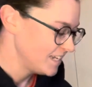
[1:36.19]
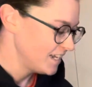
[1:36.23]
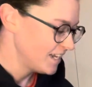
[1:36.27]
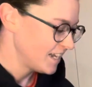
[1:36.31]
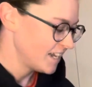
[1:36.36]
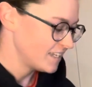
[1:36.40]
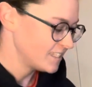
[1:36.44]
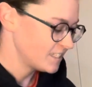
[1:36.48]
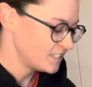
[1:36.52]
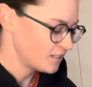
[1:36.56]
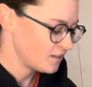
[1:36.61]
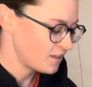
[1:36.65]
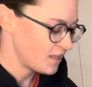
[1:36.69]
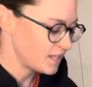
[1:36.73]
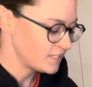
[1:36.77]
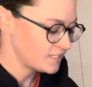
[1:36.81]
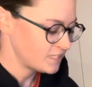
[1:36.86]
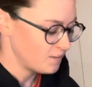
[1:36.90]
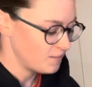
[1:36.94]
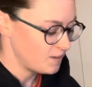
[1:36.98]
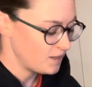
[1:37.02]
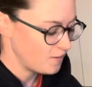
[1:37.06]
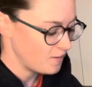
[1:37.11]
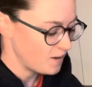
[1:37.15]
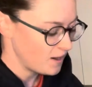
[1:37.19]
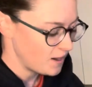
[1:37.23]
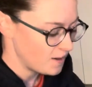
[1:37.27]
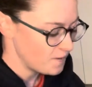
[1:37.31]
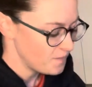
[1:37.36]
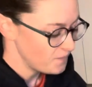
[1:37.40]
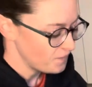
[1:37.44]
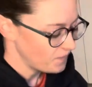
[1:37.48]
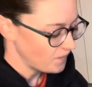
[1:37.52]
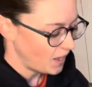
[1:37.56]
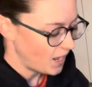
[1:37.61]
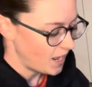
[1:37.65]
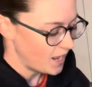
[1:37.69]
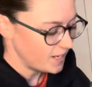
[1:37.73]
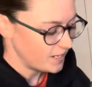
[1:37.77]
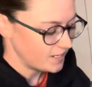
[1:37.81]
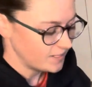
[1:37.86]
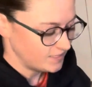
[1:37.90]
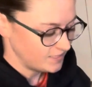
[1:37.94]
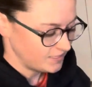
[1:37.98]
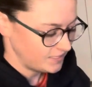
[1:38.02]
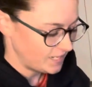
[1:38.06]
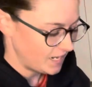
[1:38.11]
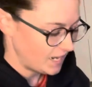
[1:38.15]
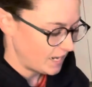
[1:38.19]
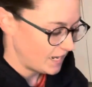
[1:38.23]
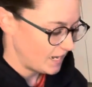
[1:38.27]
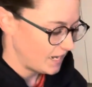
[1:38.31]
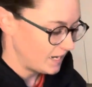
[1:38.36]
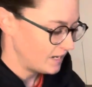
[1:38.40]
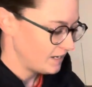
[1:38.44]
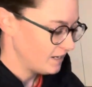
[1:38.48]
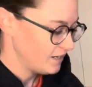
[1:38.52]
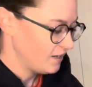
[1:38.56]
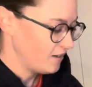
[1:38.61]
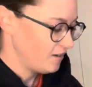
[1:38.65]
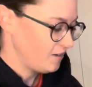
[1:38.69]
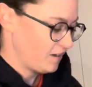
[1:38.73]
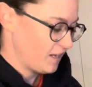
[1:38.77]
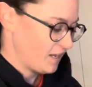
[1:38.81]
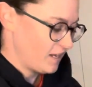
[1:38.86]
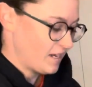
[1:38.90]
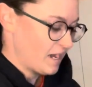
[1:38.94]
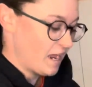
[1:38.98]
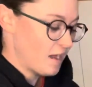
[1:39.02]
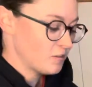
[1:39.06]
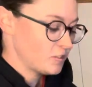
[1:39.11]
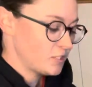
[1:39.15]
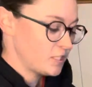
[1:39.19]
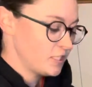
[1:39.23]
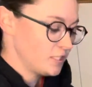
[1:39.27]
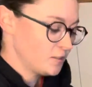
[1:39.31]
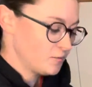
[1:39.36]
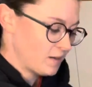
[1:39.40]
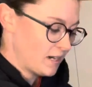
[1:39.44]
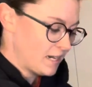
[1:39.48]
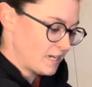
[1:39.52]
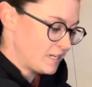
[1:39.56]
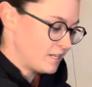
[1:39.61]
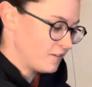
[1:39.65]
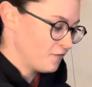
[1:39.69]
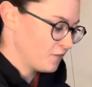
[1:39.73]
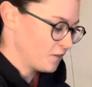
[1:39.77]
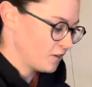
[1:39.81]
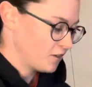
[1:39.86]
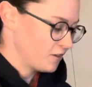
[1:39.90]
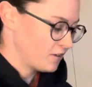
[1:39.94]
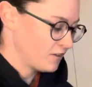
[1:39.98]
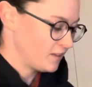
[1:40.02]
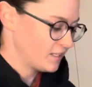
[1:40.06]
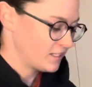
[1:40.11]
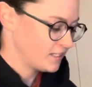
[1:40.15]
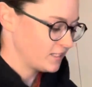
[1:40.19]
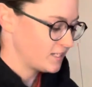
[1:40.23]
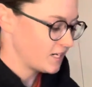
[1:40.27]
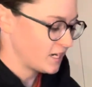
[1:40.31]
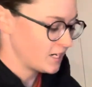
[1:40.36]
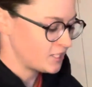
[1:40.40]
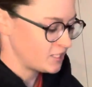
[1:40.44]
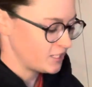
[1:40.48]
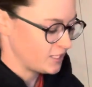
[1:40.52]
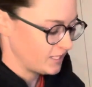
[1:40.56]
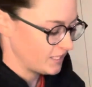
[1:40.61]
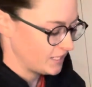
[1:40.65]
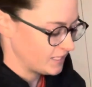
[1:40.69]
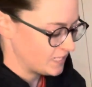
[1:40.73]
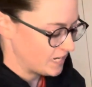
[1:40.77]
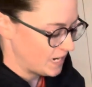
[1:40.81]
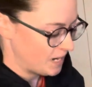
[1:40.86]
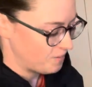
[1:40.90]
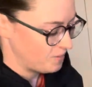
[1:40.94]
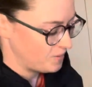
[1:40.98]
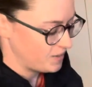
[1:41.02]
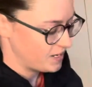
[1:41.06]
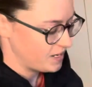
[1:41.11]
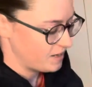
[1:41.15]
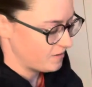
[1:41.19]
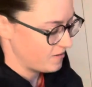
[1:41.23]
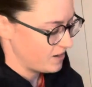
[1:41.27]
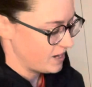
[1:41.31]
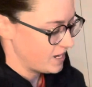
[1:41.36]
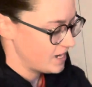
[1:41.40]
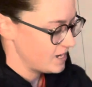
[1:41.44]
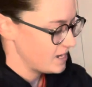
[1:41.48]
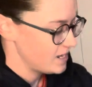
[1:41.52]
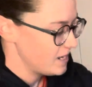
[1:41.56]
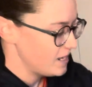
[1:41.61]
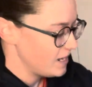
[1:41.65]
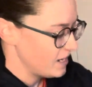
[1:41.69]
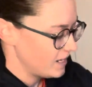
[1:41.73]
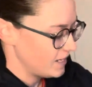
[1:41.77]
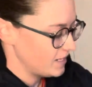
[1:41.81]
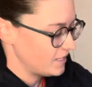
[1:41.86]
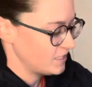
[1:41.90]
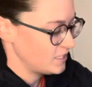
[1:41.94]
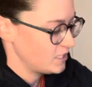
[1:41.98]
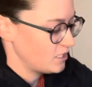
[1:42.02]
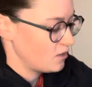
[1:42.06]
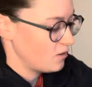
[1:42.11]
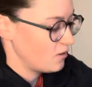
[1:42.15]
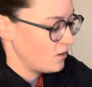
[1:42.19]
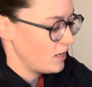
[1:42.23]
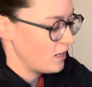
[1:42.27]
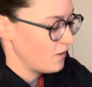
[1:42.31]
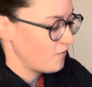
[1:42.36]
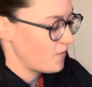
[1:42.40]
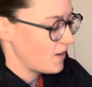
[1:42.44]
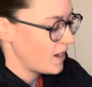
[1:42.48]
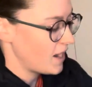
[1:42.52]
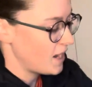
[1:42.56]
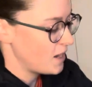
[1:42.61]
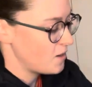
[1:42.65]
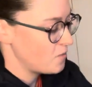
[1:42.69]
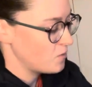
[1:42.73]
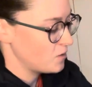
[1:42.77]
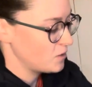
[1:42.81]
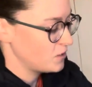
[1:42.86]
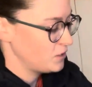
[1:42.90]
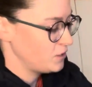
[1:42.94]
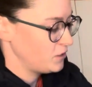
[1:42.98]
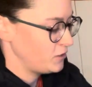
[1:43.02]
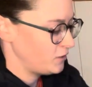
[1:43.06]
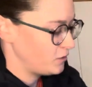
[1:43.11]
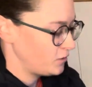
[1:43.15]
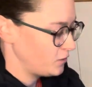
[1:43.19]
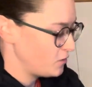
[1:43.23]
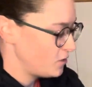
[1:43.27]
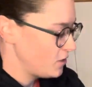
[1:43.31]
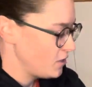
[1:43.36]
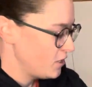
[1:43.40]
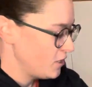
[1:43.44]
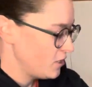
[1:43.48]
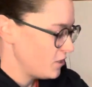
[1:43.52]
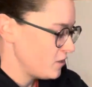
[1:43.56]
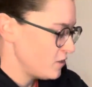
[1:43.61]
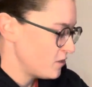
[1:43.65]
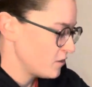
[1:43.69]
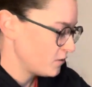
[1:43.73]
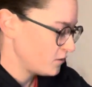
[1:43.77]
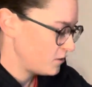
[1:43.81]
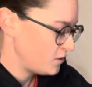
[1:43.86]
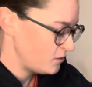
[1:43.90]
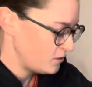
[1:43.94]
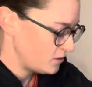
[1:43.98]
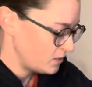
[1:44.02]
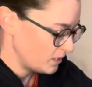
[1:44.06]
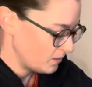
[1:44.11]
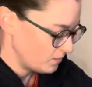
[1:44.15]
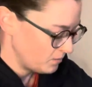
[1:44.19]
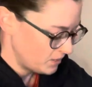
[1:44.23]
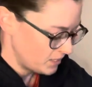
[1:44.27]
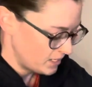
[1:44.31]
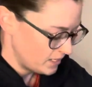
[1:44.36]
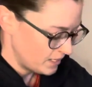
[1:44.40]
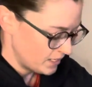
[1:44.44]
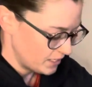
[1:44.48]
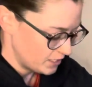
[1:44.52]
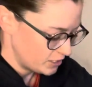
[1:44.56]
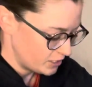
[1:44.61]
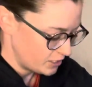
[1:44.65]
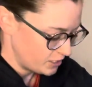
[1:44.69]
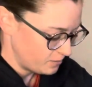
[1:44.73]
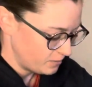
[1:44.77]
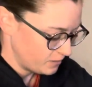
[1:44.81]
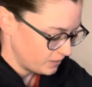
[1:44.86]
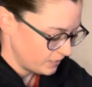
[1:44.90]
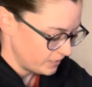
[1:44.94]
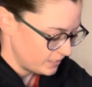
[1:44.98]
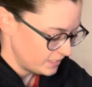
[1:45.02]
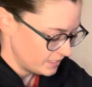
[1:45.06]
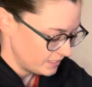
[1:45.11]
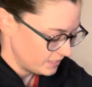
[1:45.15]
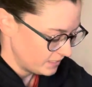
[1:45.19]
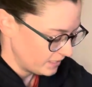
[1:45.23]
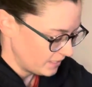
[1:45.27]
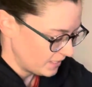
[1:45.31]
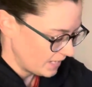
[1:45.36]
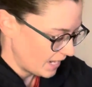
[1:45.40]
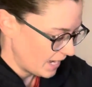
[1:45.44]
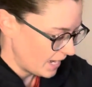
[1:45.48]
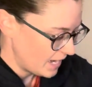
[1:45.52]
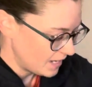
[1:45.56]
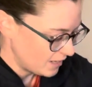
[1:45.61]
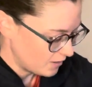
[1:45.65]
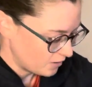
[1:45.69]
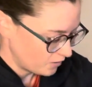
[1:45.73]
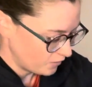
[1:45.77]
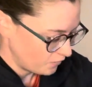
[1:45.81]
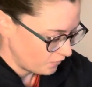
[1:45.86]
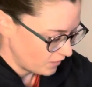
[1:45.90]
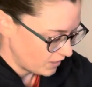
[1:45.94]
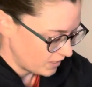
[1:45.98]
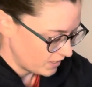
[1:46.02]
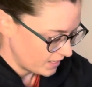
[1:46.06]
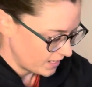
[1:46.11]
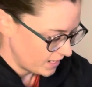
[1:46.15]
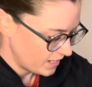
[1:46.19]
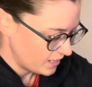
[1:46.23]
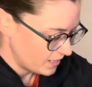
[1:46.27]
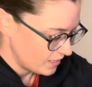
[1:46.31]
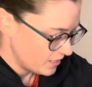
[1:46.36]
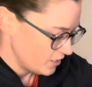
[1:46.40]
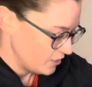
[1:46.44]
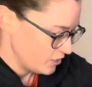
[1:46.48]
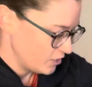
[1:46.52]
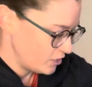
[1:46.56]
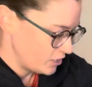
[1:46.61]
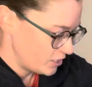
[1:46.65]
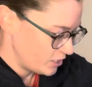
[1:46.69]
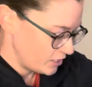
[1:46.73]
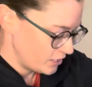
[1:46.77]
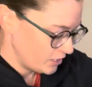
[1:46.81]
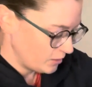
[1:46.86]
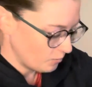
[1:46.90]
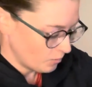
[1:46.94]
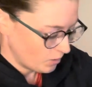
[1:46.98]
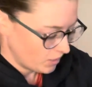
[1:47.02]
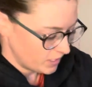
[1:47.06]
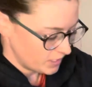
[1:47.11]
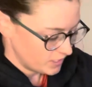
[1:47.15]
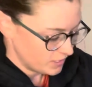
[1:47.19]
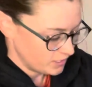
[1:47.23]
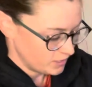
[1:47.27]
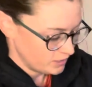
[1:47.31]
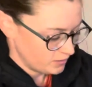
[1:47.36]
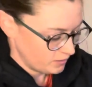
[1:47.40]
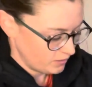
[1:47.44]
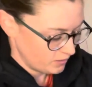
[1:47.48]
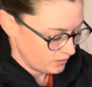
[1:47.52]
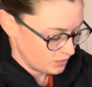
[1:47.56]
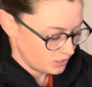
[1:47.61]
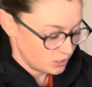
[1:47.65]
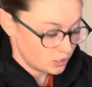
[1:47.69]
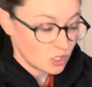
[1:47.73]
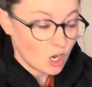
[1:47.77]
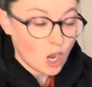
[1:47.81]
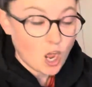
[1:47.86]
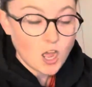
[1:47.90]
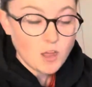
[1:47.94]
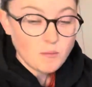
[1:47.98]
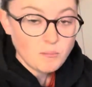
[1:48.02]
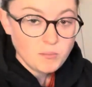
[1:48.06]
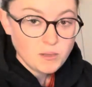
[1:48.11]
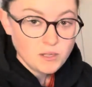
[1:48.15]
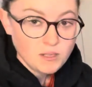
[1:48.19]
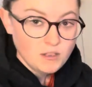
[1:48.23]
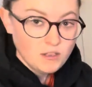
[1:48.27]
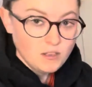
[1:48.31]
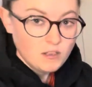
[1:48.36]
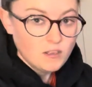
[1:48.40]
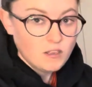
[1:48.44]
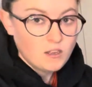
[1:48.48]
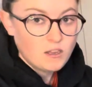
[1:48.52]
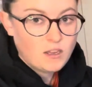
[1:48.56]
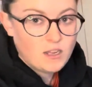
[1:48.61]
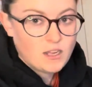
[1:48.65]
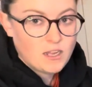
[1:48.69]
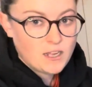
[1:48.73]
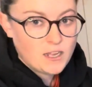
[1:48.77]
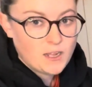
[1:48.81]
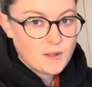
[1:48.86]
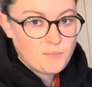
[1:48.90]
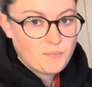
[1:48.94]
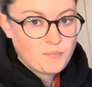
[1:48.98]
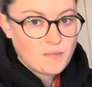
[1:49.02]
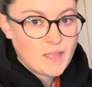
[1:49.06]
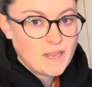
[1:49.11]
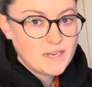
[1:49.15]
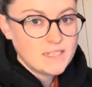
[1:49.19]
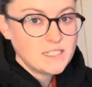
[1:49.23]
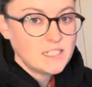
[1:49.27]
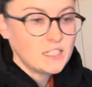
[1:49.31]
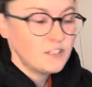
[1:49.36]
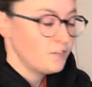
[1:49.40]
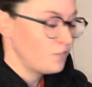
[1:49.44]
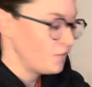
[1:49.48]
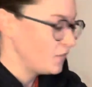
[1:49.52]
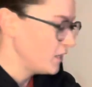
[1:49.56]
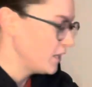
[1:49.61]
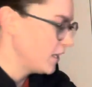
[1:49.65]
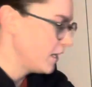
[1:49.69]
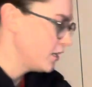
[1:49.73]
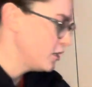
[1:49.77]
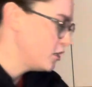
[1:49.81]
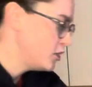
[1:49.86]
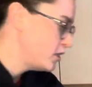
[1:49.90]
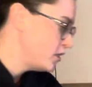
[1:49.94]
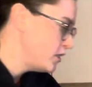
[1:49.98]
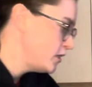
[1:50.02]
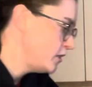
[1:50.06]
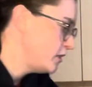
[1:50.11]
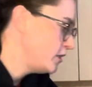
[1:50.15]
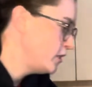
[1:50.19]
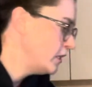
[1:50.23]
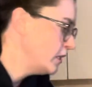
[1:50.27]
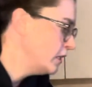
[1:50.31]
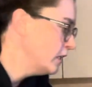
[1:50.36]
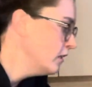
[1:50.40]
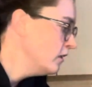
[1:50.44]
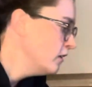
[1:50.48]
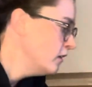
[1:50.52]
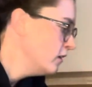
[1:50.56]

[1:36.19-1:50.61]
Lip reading: And so that's something where I can say, okay, now she's ready for this touching that's happening, right? And so if I were to, do something that she really didn't like or felt like she wanted to stop, and didn't feel like she,